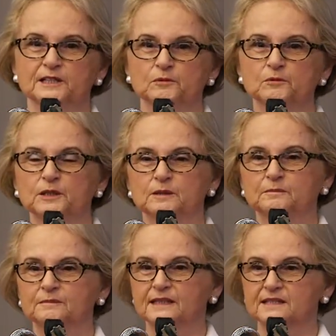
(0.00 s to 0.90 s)
in a
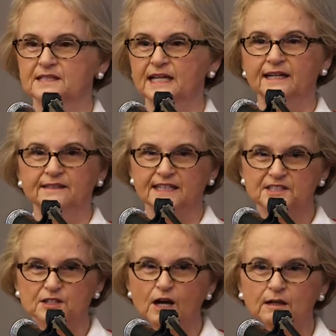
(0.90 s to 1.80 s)
room and saying,
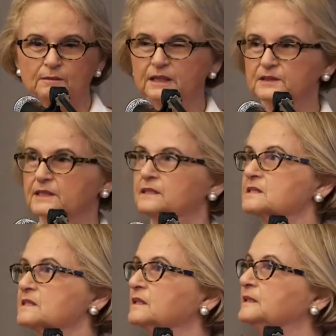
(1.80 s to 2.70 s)
let's talk about
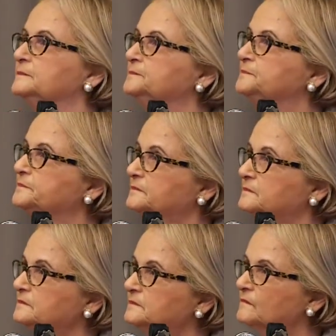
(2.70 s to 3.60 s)
this.
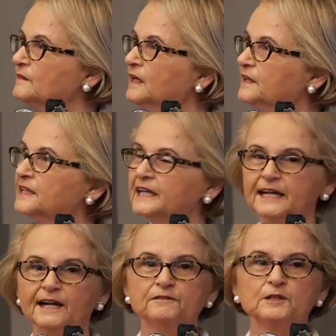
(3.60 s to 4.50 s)
Let
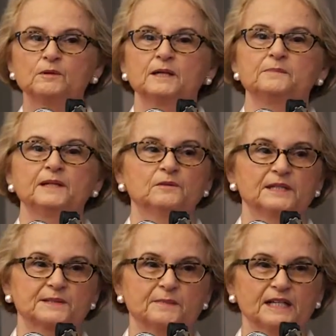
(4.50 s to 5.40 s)
everyone be
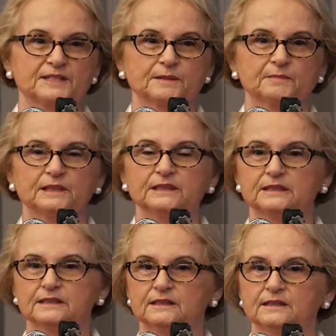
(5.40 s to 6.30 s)
responsible.
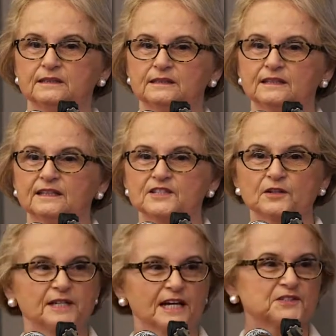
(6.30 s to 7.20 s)

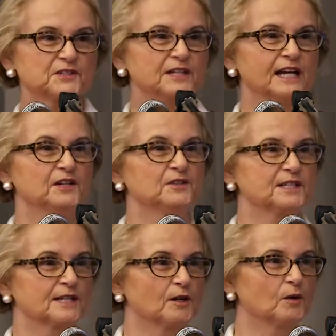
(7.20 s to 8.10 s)
So yesterday you
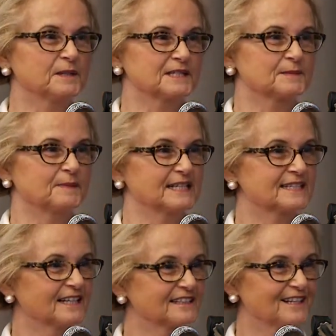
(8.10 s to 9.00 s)
did open space
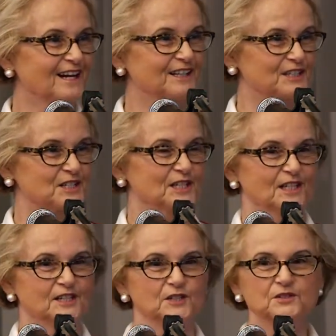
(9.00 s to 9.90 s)
technology
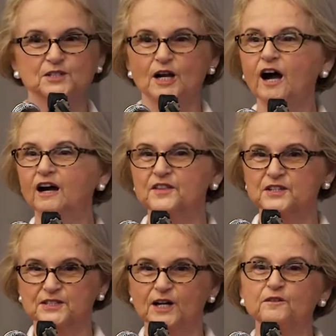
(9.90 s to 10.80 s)
and you saw the
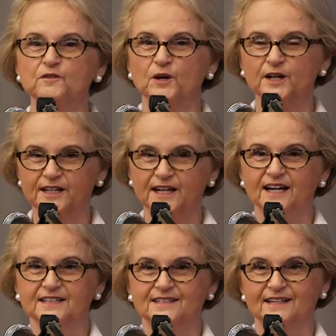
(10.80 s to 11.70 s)

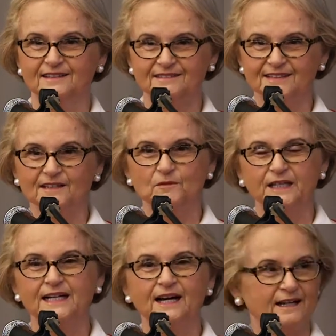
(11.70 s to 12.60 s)
self-organizing that
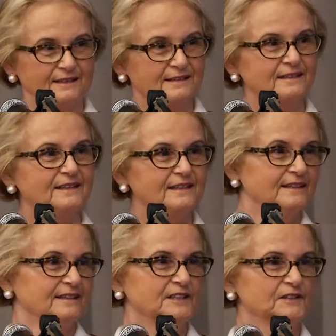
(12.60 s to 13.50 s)
went on.
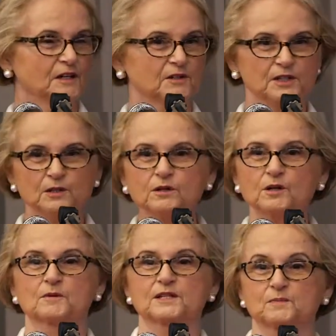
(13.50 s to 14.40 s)
You
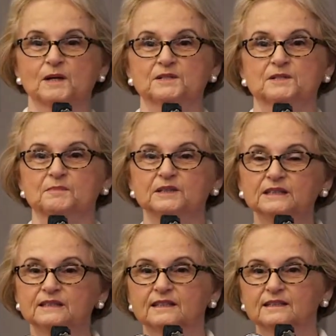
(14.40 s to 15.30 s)
were responsible.